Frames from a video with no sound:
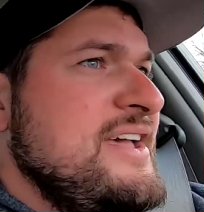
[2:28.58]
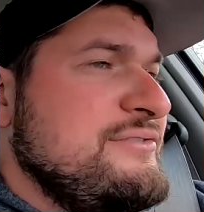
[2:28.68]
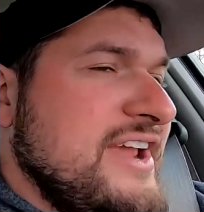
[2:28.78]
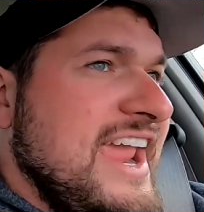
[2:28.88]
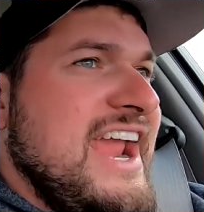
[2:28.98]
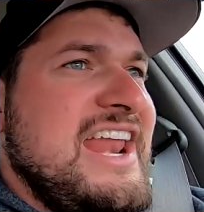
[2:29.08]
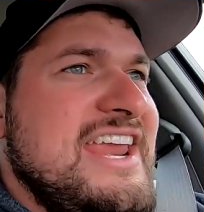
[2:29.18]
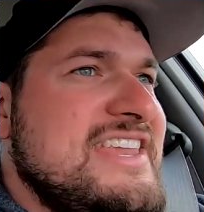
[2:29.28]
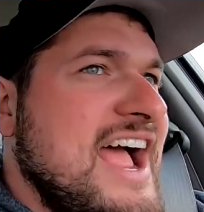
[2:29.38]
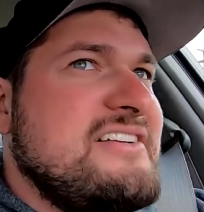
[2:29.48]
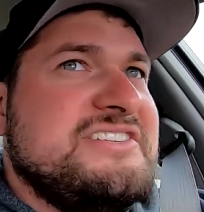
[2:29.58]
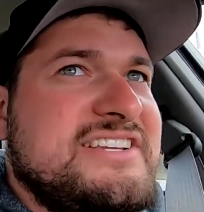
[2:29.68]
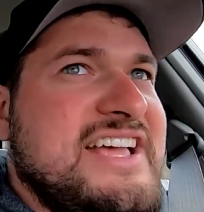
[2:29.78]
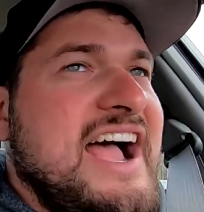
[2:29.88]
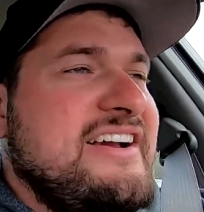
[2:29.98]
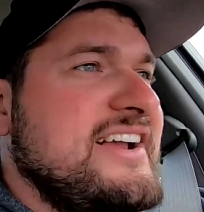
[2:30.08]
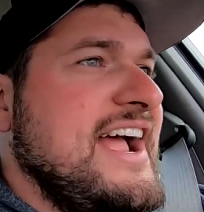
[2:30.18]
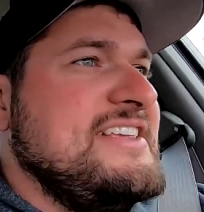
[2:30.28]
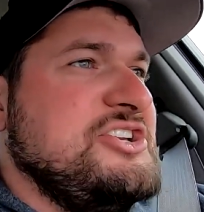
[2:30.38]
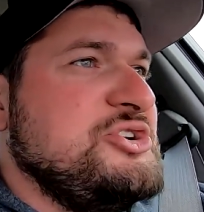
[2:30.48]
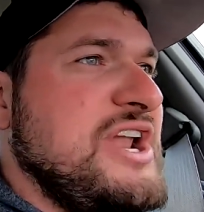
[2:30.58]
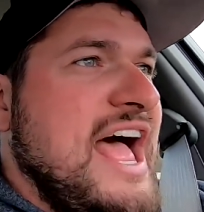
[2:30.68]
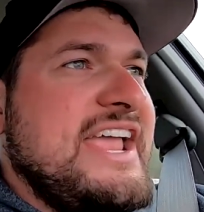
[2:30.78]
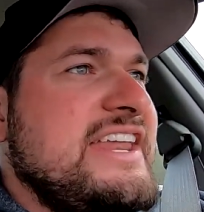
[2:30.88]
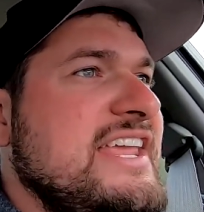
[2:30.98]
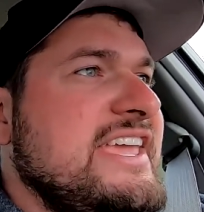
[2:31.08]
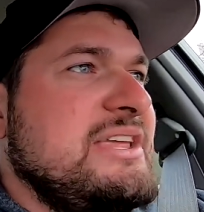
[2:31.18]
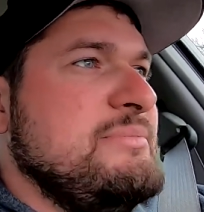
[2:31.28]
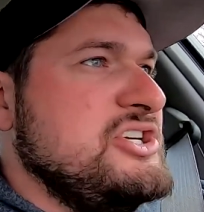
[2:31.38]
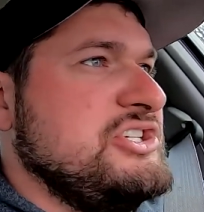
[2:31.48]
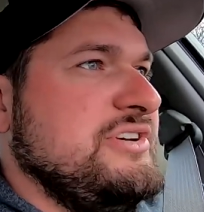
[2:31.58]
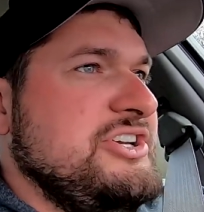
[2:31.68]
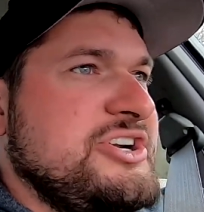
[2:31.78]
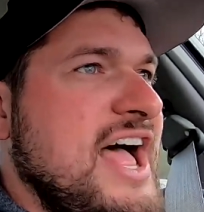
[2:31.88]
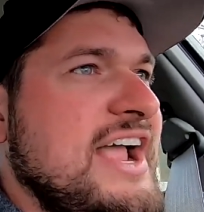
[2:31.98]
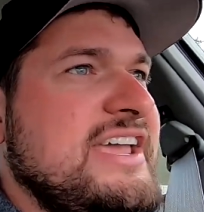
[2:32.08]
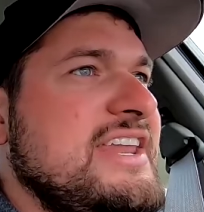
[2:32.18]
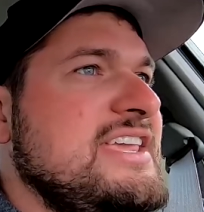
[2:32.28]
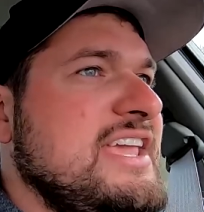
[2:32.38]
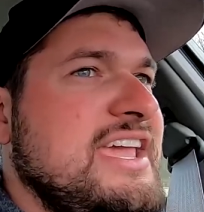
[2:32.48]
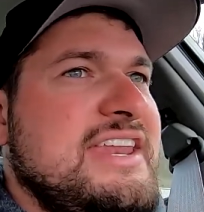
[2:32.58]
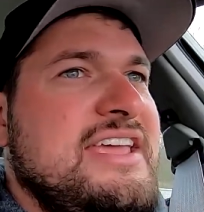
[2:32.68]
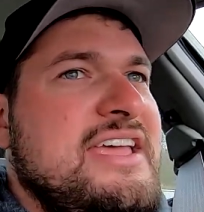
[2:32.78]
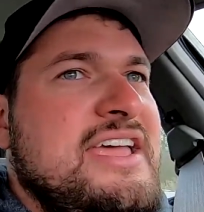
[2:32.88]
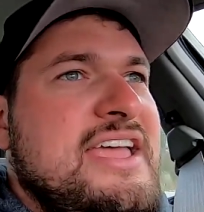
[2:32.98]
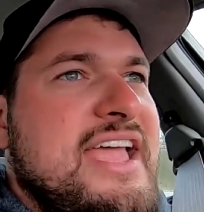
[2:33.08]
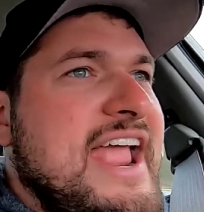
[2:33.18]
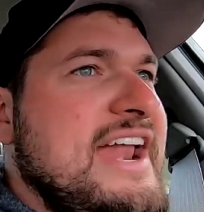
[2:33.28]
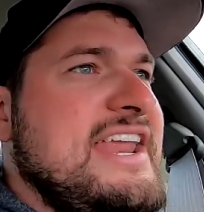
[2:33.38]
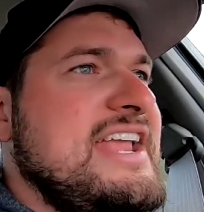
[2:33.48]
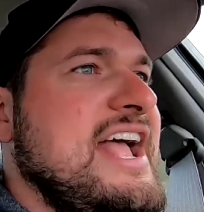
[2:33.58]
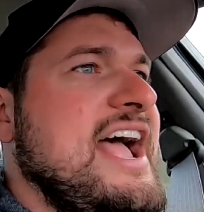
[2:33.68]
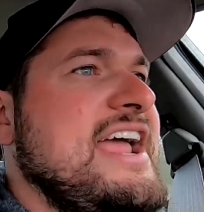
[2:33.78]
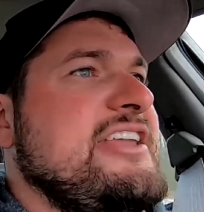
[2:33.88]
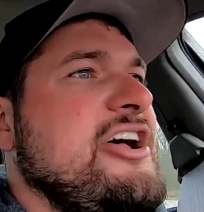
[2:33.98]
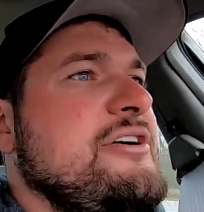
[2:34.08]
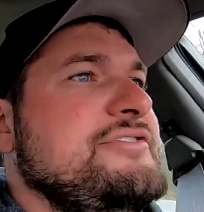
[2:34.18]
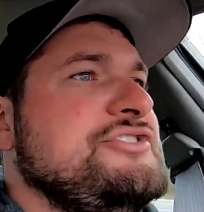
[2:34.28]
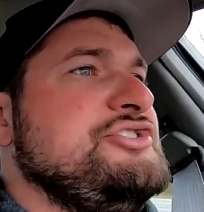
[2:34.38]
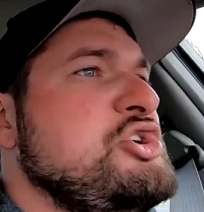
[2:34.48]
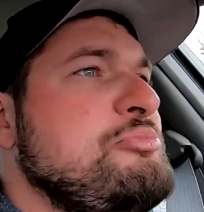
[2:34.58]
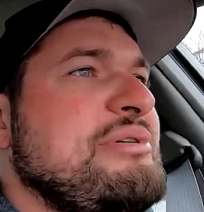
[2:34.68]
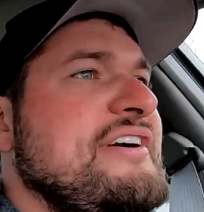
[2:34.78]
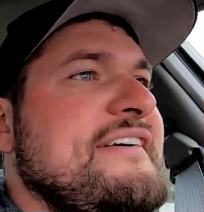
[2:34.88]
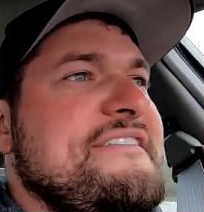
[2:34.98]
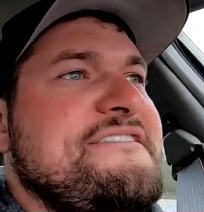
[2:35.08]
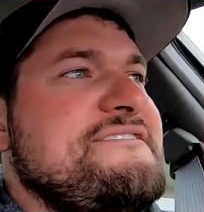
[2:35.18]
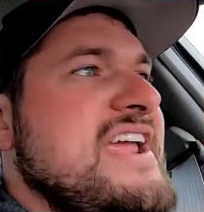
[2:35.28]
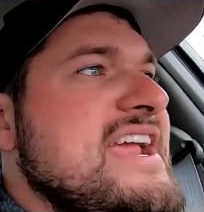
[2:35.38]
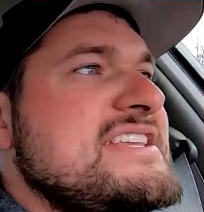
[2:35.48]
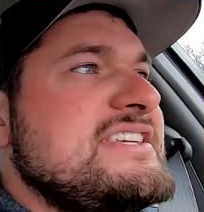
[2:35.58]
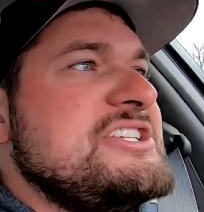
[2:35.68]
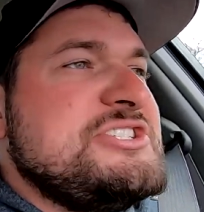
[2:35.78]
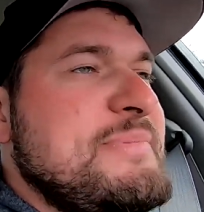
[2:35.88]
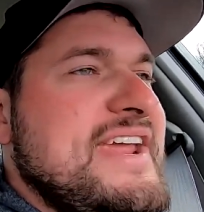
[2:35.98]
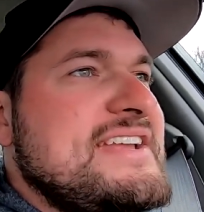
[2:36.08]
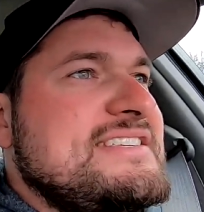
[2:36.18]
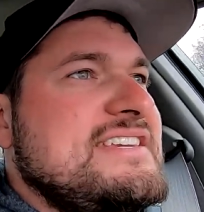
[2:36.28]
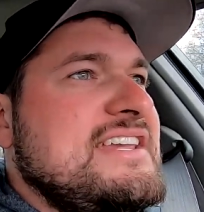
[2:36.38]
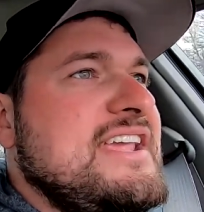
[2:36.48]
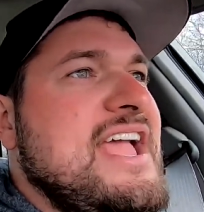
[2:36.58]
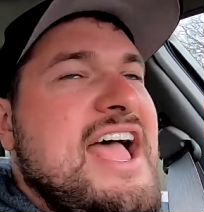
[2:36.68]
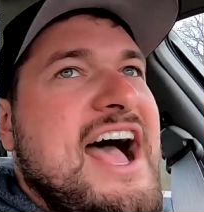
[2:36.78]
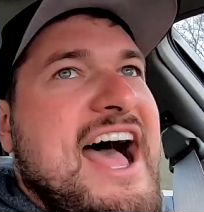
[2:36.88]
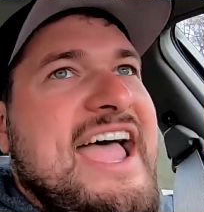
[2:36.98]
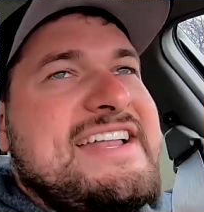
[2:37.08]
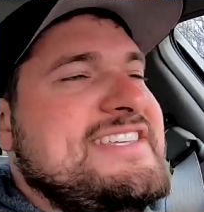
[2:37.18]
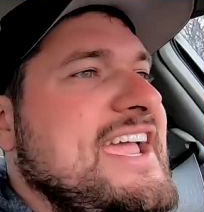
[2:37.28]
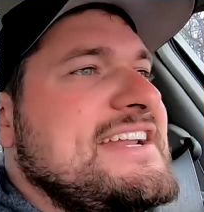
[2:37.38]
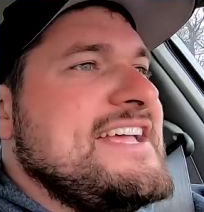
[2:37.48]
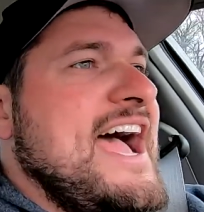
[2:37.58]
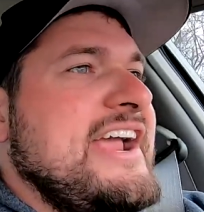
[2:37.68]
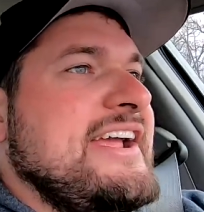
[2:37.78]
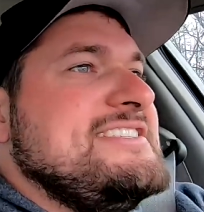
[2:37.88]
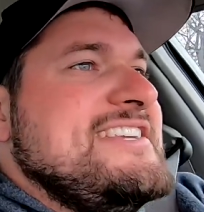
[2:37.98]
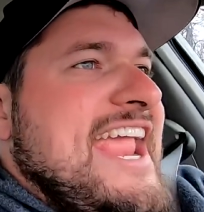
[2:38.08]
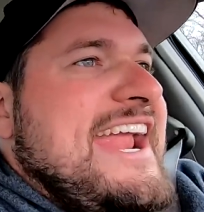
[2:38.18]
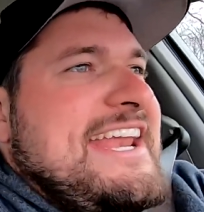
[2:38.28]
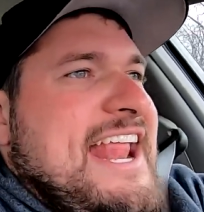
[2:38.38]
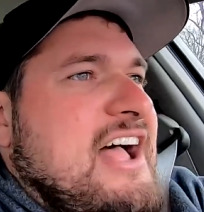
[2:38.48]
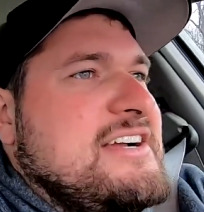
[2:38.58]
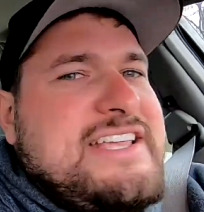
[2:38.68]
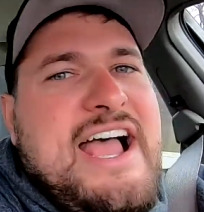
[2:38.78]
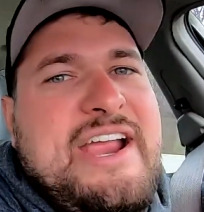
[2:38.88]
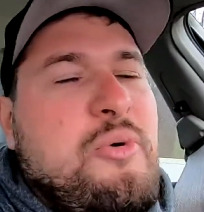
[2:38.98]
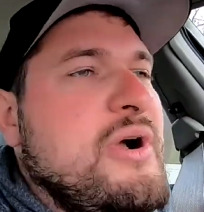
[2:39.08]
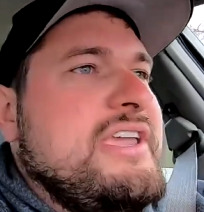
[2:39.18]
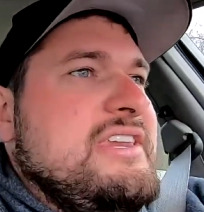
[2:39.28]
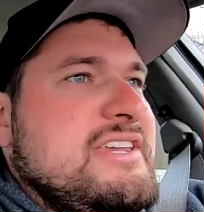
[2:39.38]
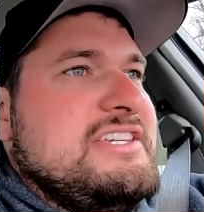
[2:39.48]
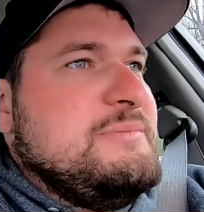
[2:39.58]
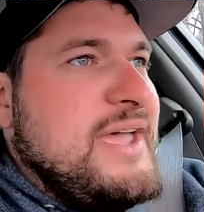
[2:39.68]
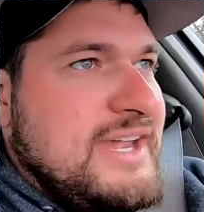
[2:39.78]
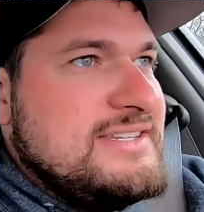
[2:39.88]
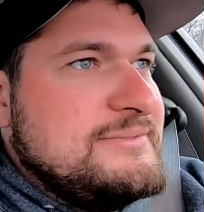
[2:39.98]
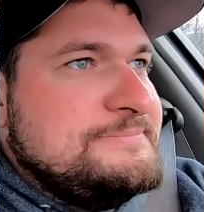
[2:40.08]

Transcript: for $80 a tire, guys, you're not gonna get a Michelin. You're not gonna get any kind of super fancy schmancy high-tech tire. It's an $80 tire. What can you expect?